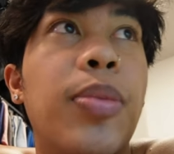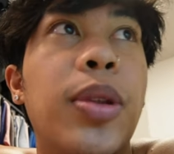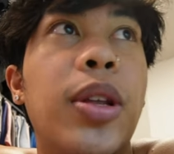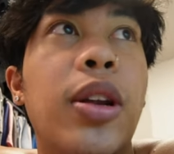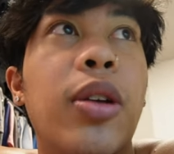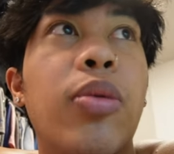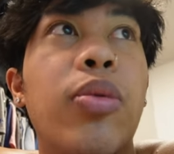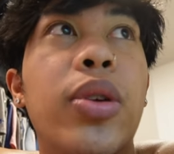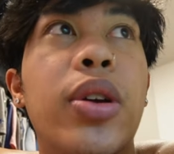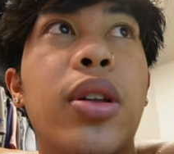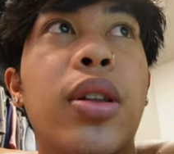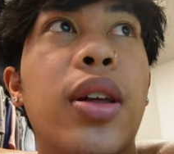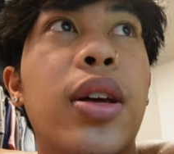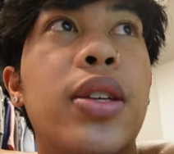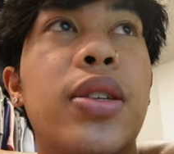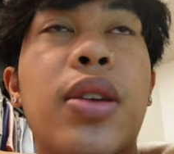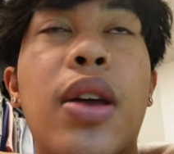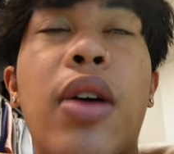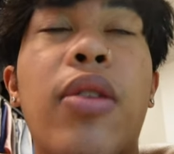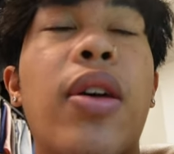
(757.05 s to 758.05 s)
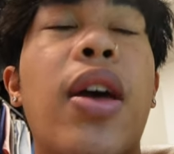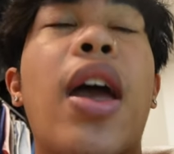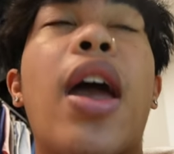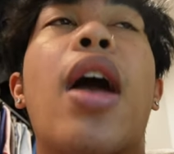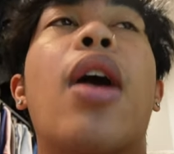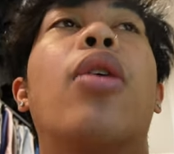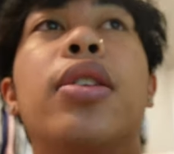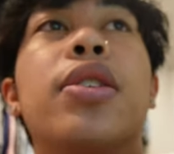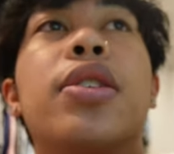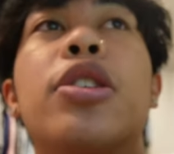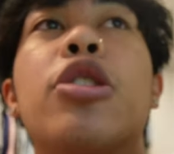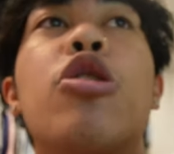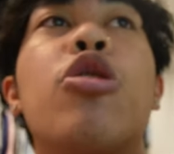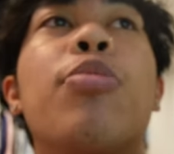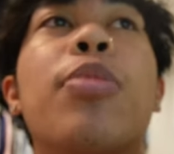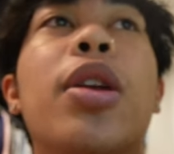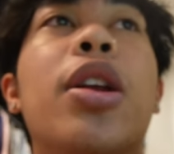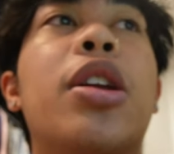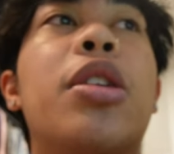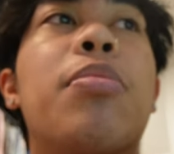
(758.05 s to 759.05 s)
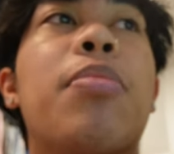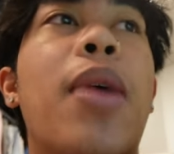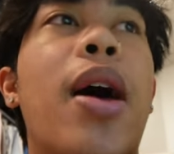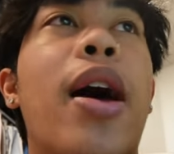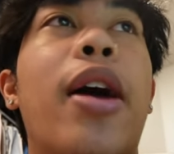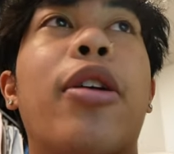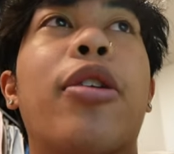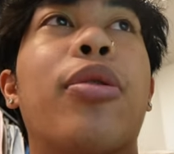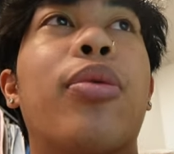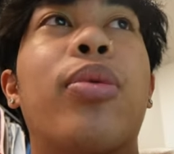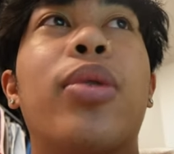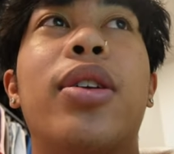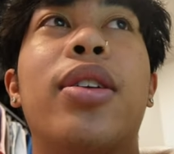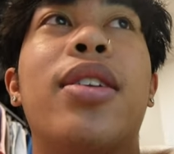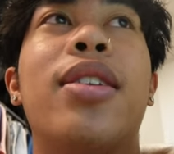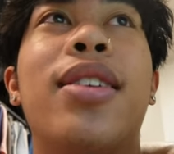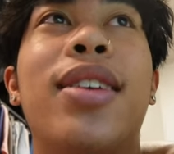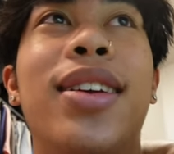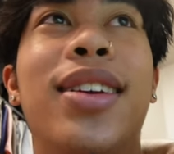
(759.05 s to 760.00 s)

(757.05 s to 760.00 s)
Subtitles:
but then I realized how the hell does humidity matter when...